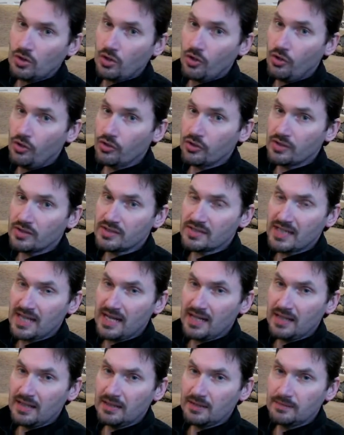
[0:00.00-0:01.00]
Who can
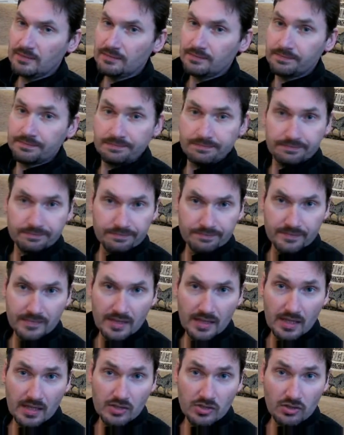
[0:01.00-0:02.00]
tell?
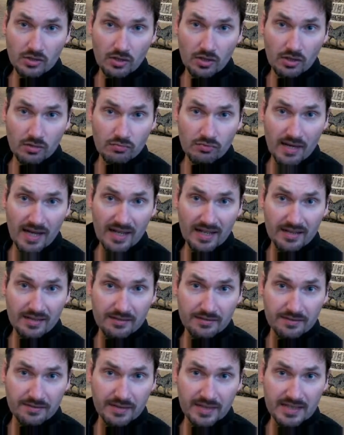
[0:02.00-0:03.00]
It's all
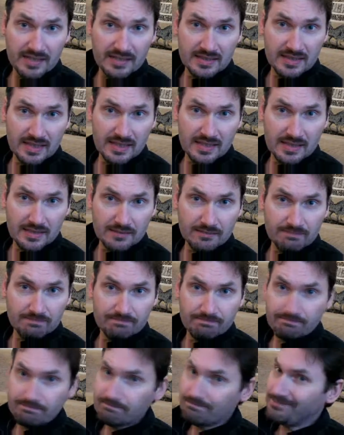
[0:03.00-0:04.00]
relative, isn't it?
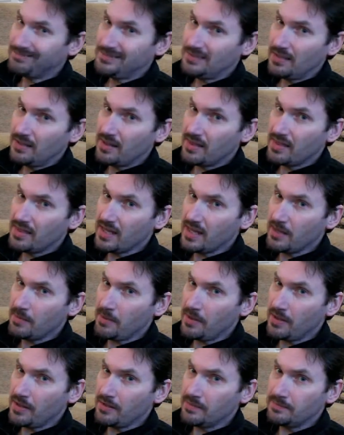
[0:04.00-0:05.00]
Think
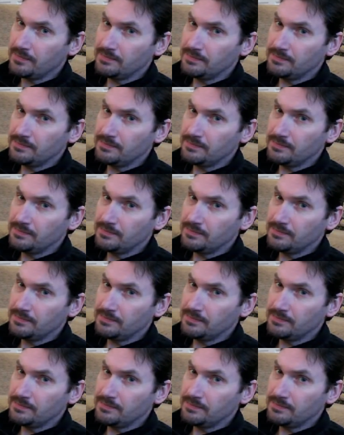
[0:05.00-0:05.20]
about it.